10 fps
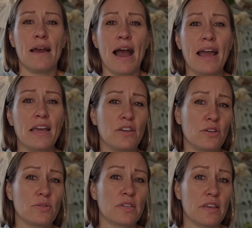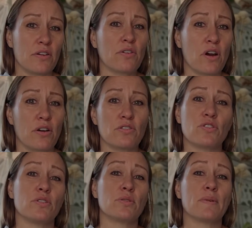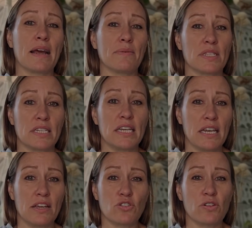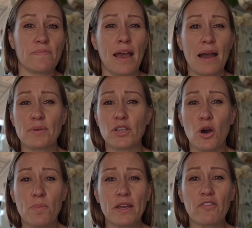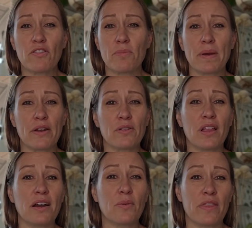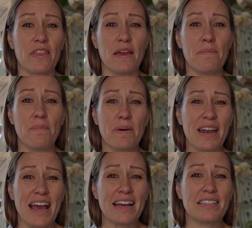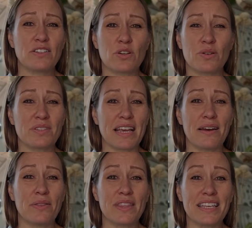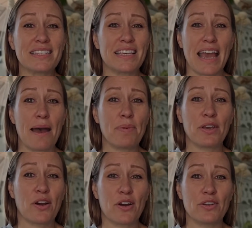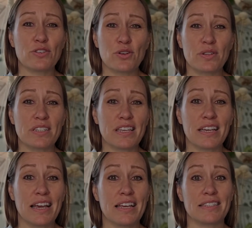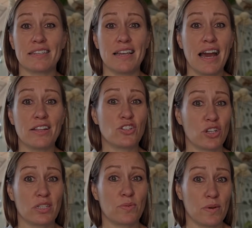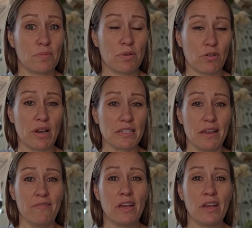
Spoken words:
I had used their car insurance when I was a teenager. I was hoping for better luck with them, but as it turns out, this gap in car insurance thing is not just with Progressive.